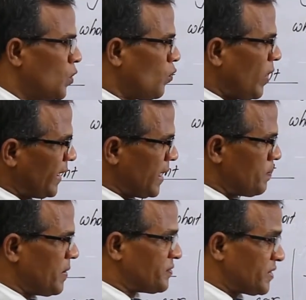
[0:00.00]
What
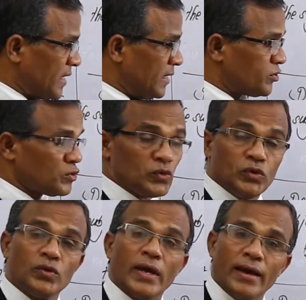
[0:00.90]
type of skills do
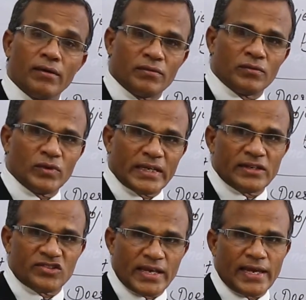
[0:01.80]
you have? We
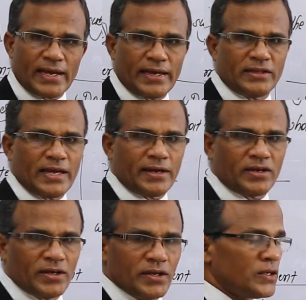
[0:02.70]
can say like that.
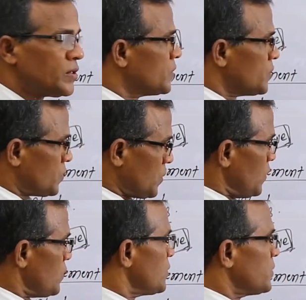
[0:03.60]

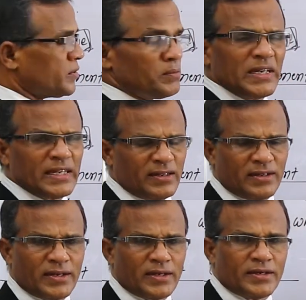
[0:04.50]
So simply
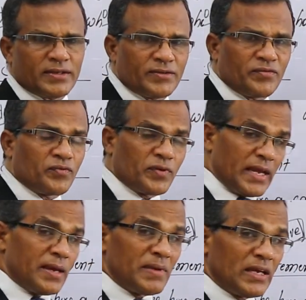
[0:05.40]

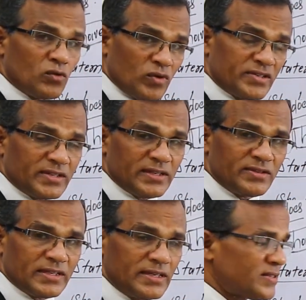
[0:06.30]
framing
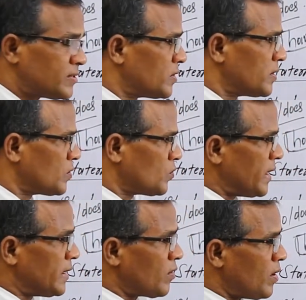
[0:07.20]
questions is
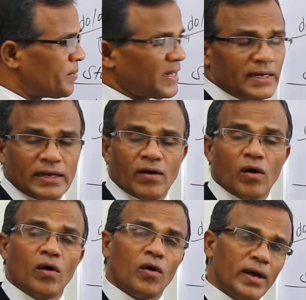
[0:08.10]
quite common in
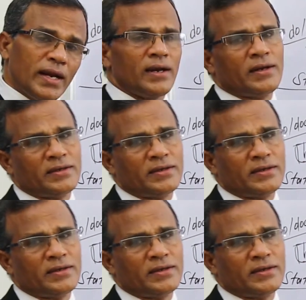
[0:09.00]
all